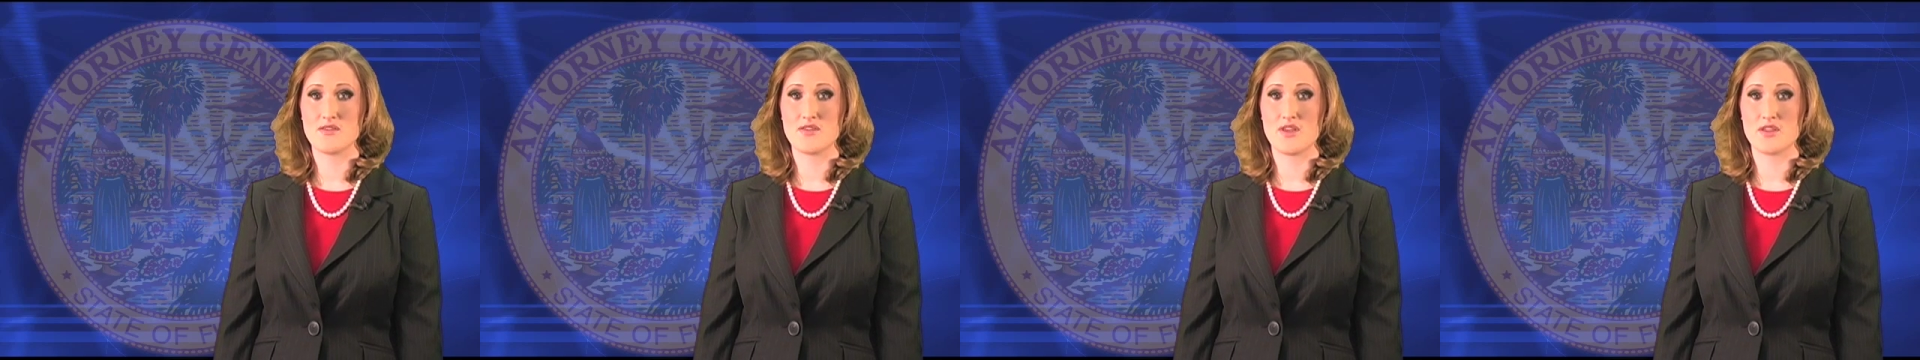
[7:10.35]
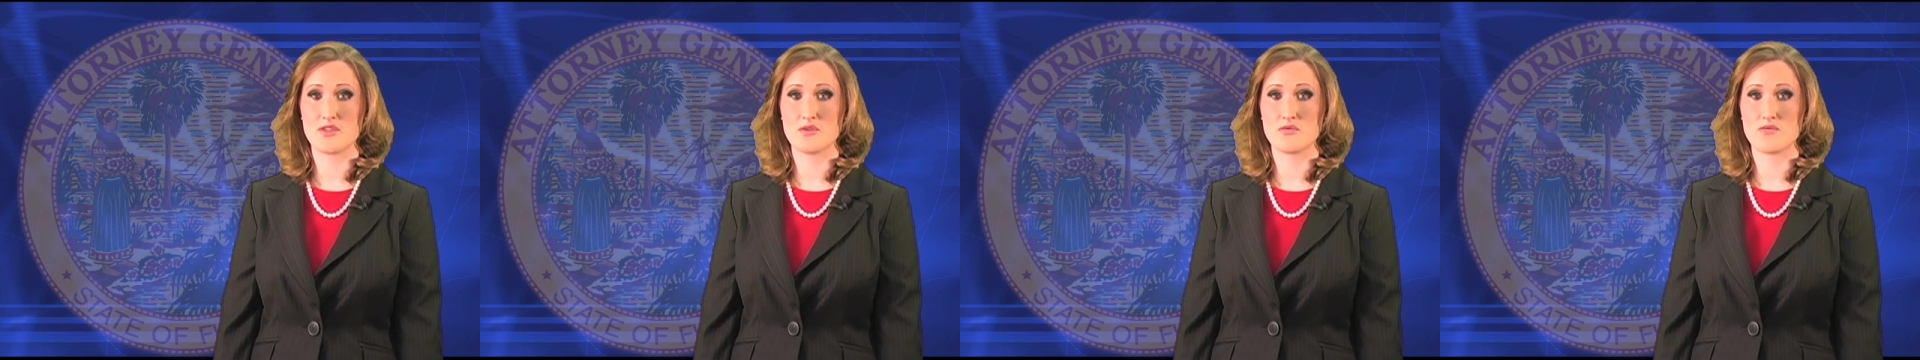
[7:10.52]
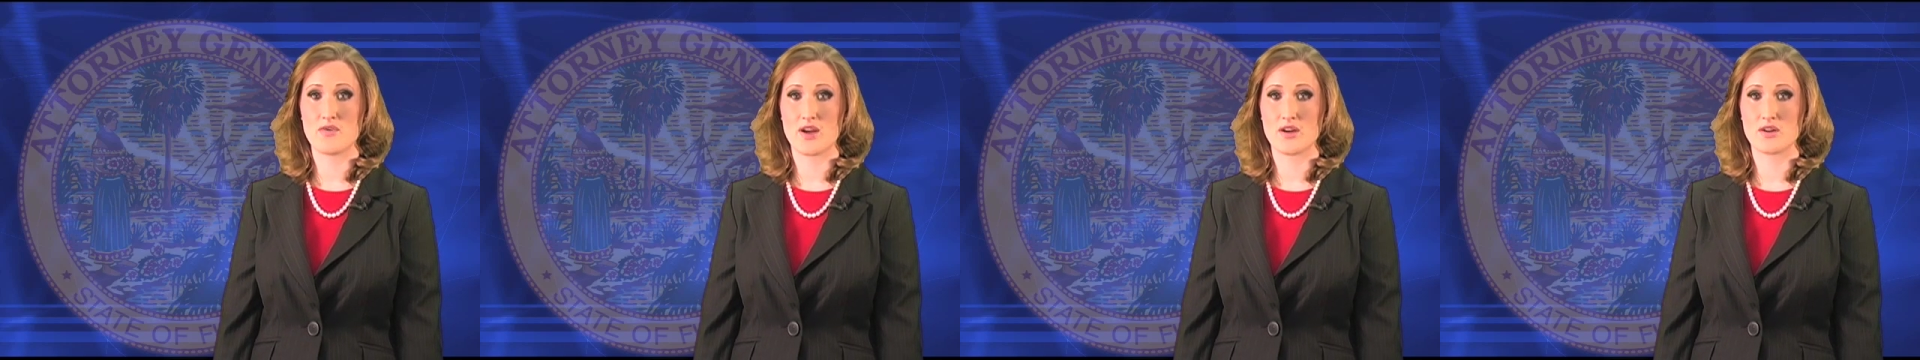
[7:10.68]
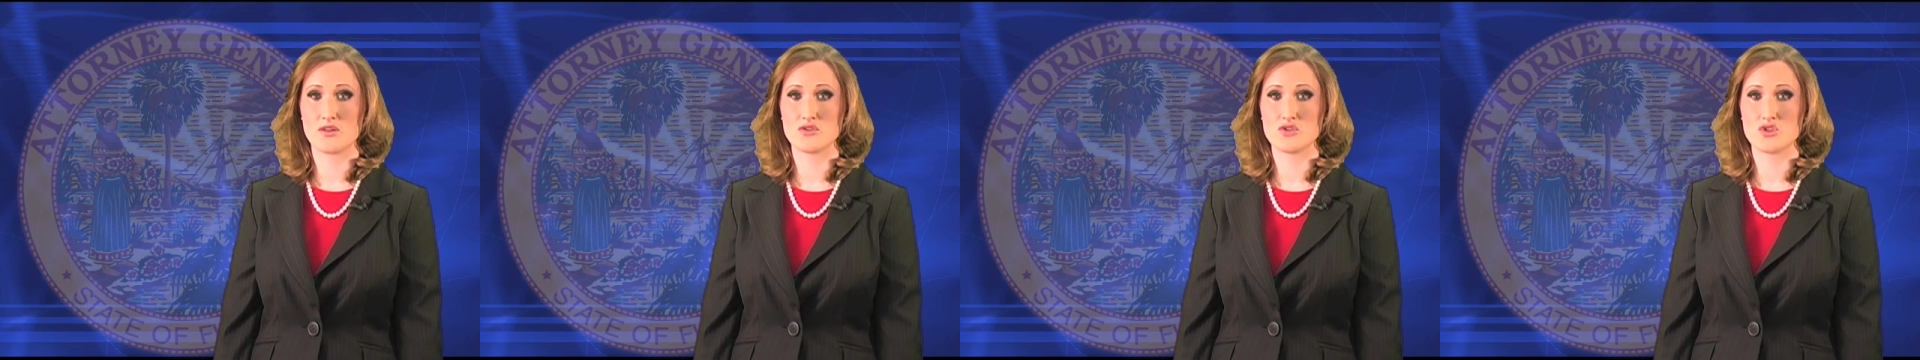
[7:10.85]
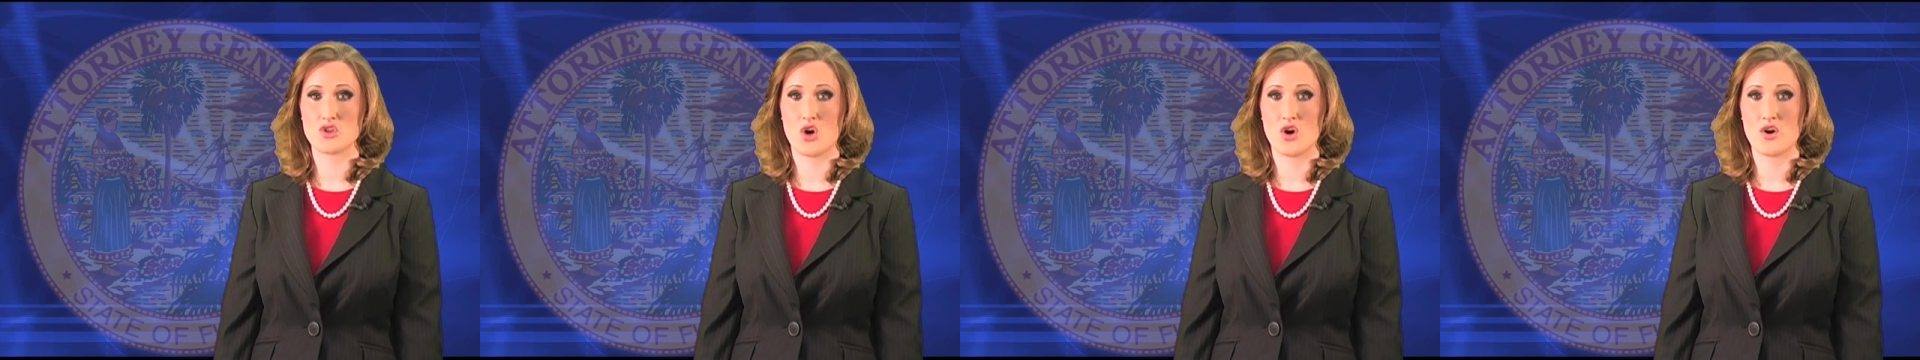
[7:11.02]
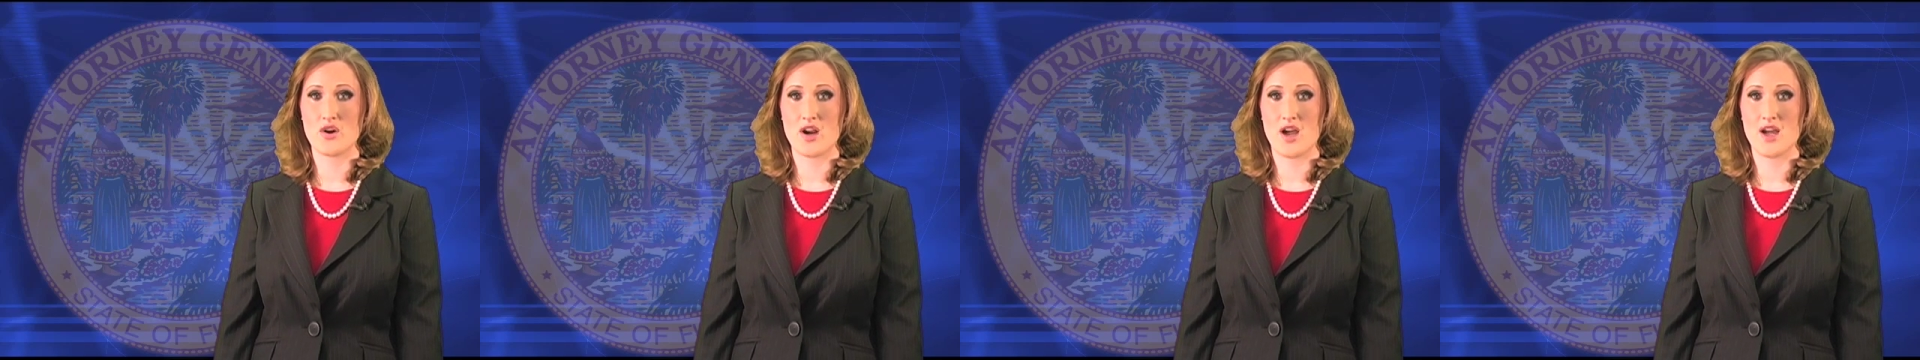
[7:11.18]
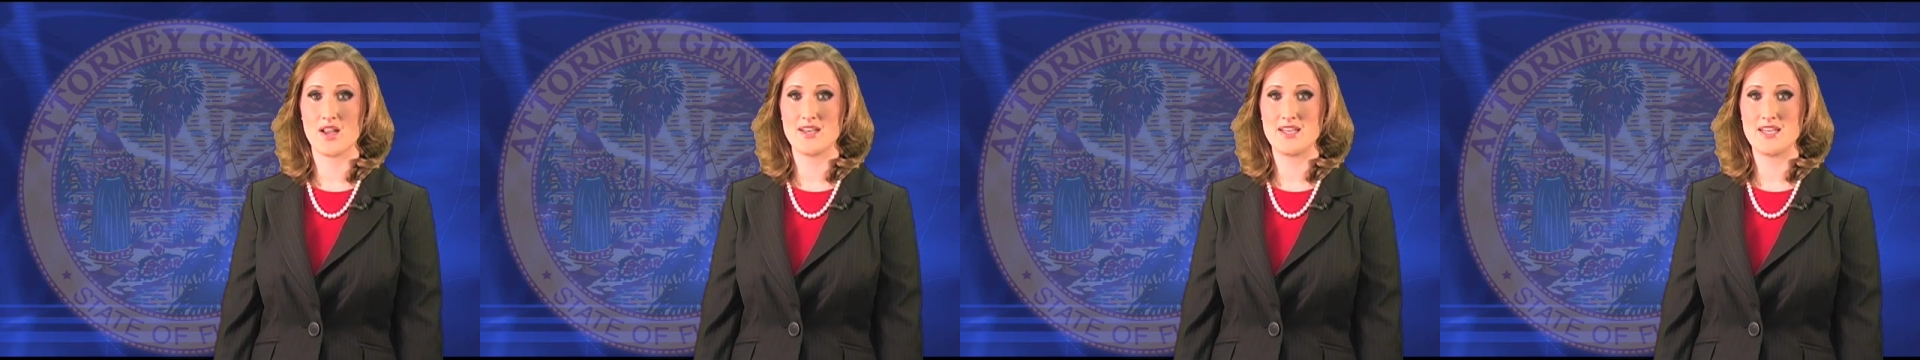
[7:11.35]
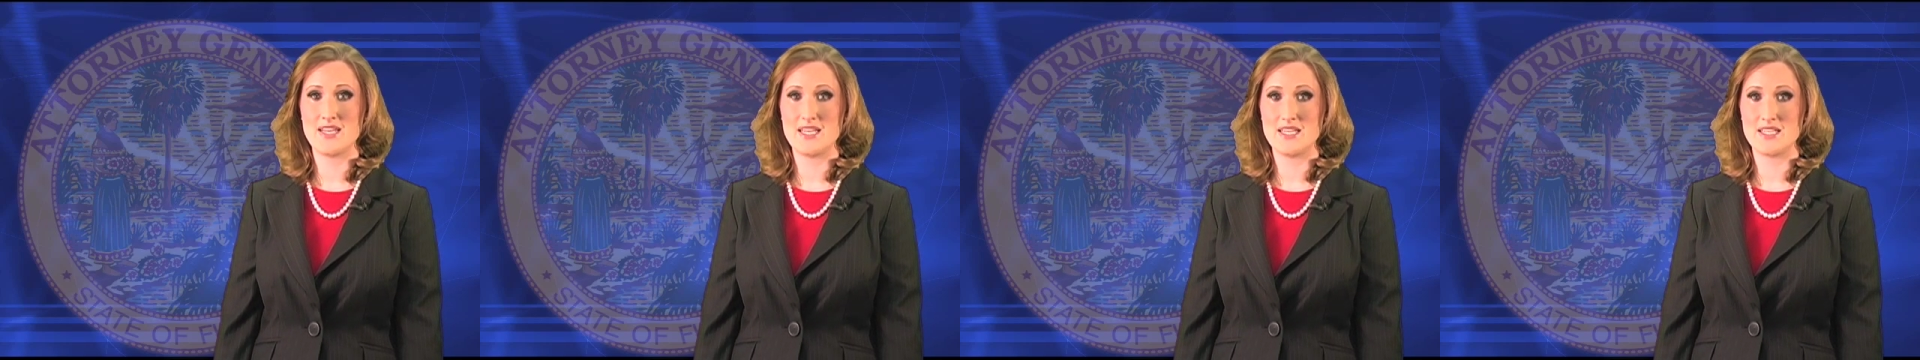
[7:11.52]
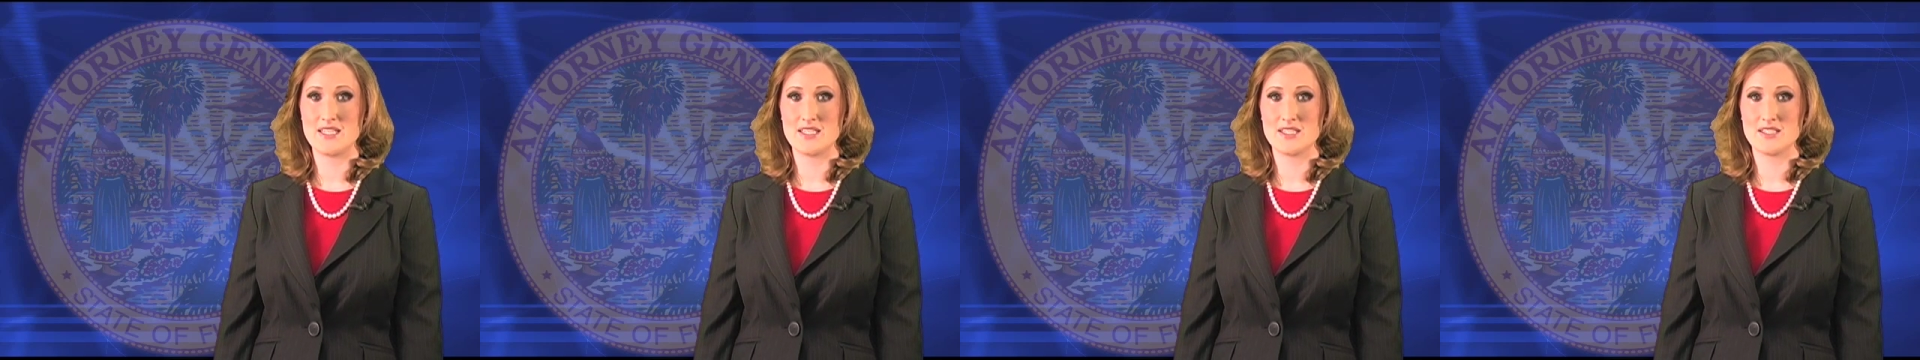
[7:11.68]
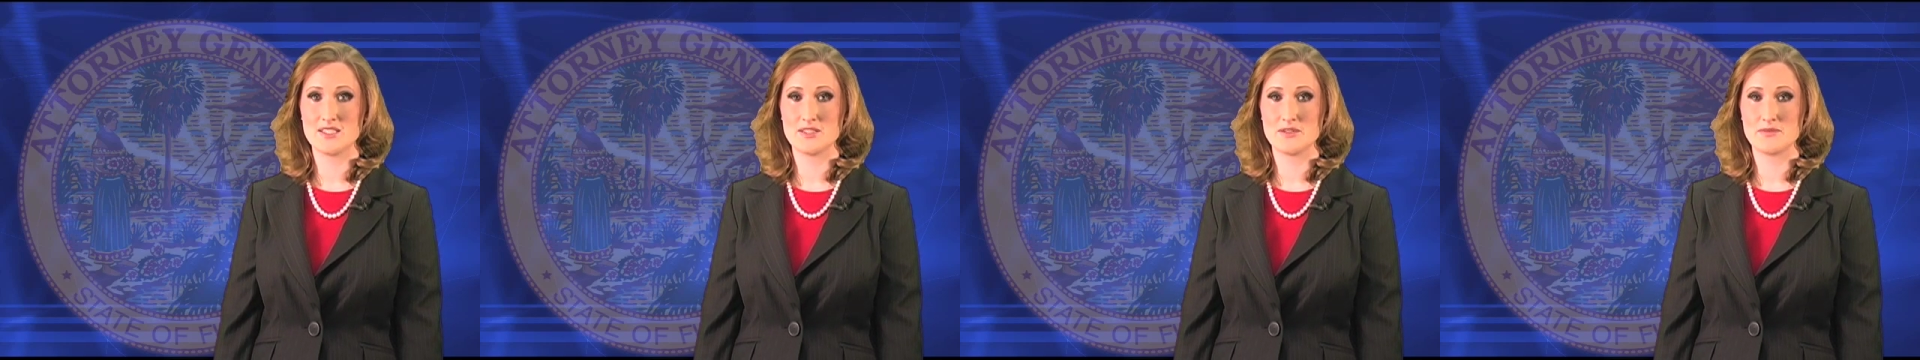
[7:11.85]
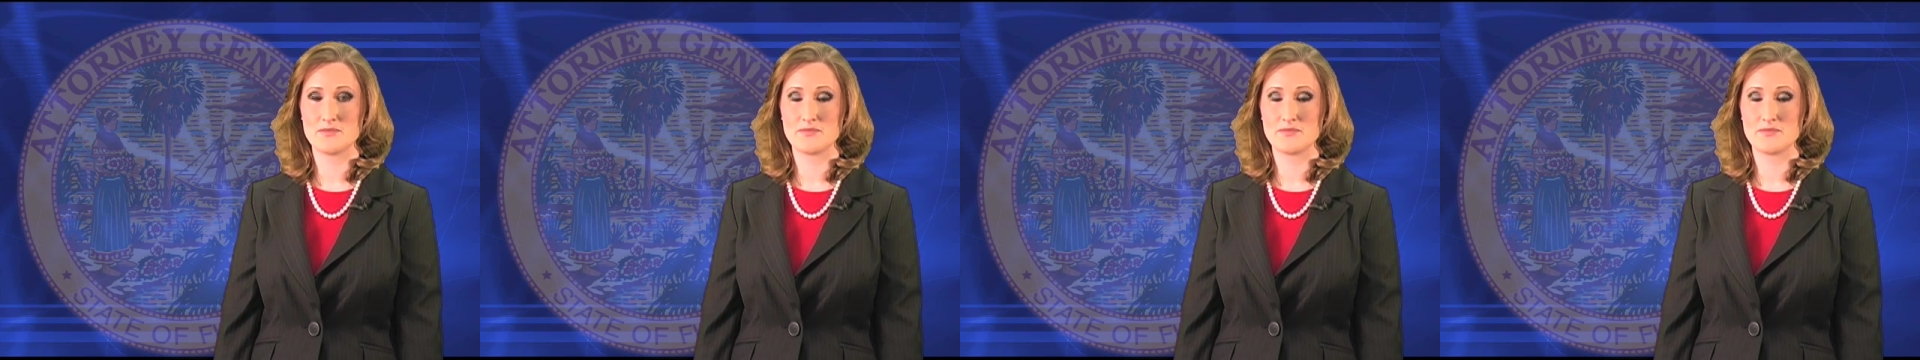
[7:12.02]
that the records are not needed.